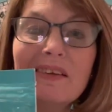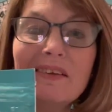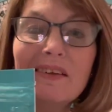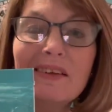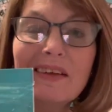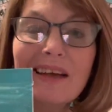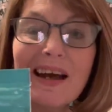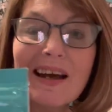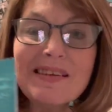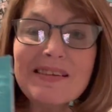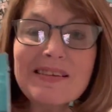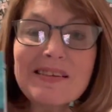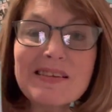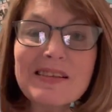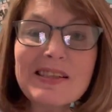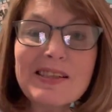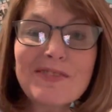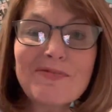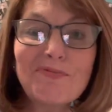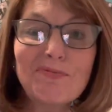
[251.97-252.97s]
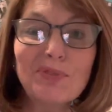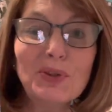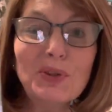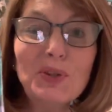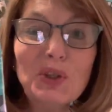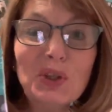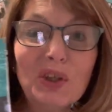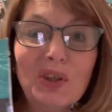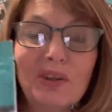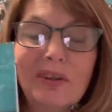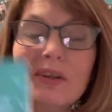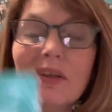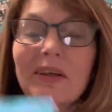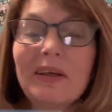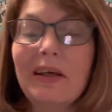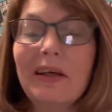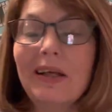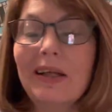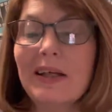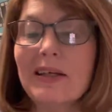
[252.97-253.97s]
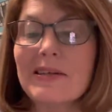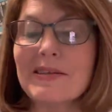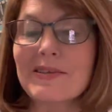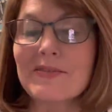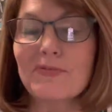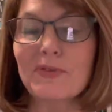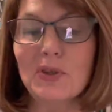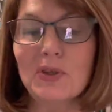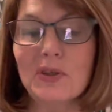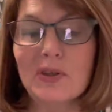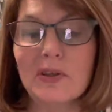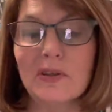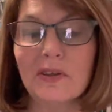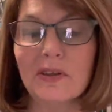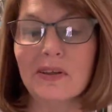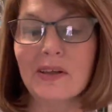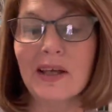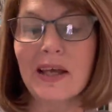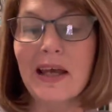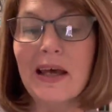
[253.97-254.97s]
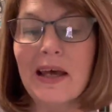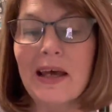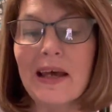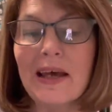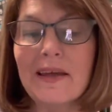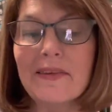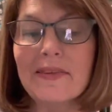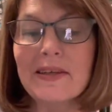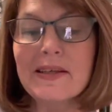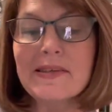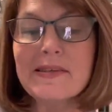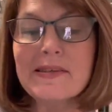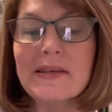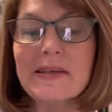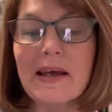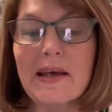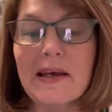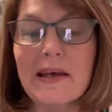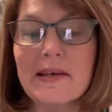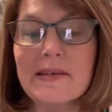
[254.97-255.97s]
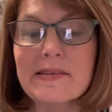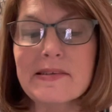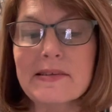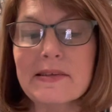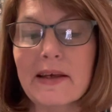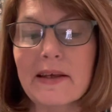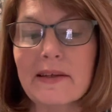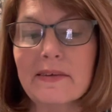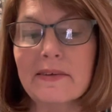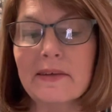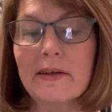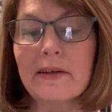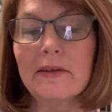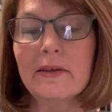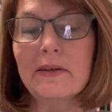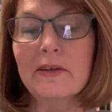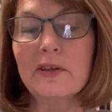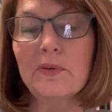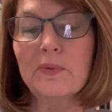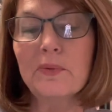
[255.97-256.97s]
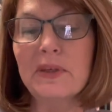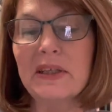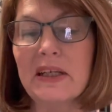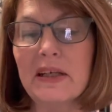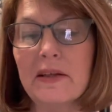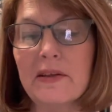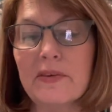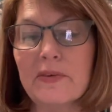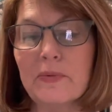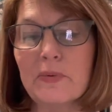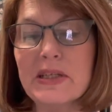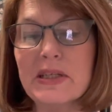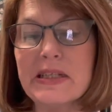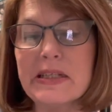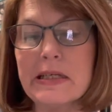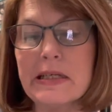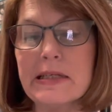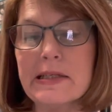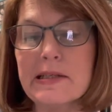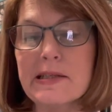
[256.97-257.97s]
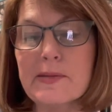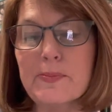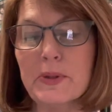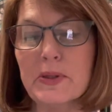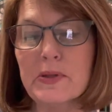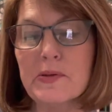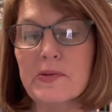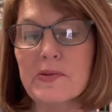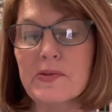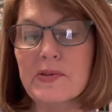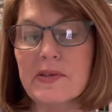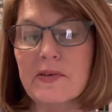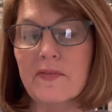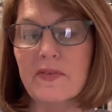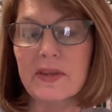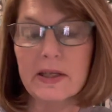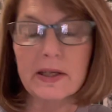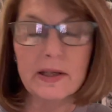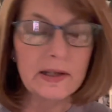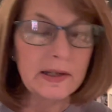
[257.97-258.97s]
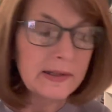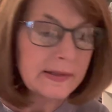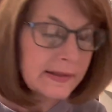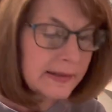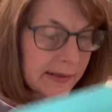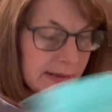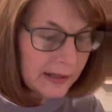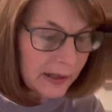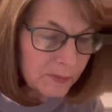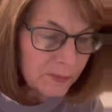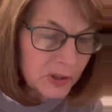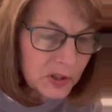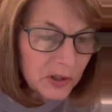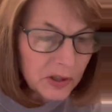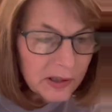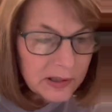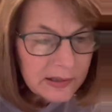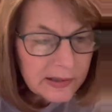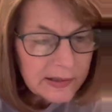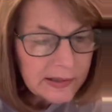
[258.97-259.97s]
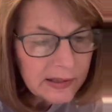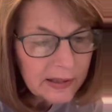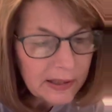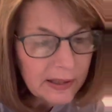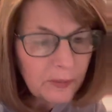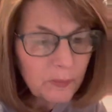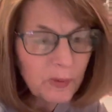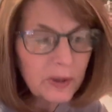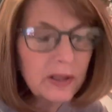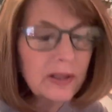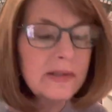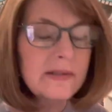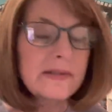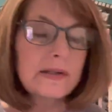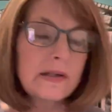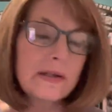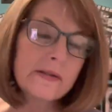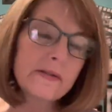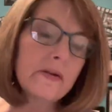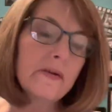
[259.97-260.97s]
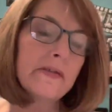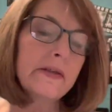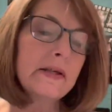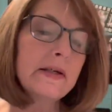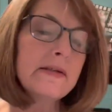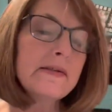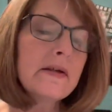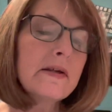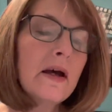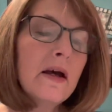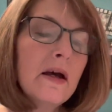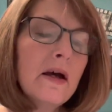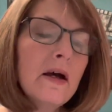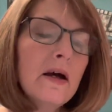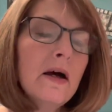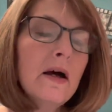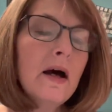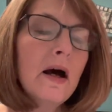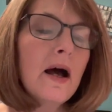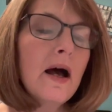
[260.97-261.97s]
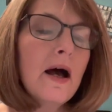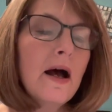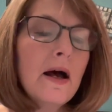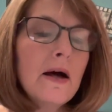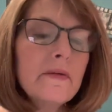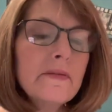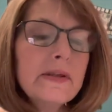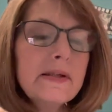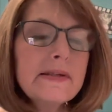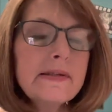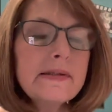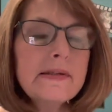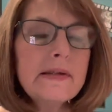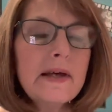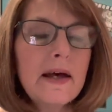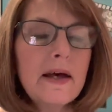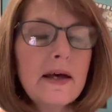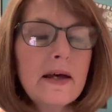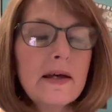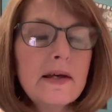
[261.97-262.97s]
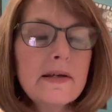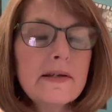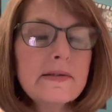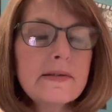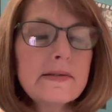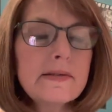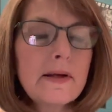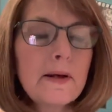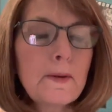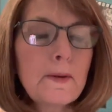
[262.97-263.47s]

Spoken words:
guys, it's full. It is full. And this says that you would need 3 teaspoons of this. I'm trying to see what it says on this. This says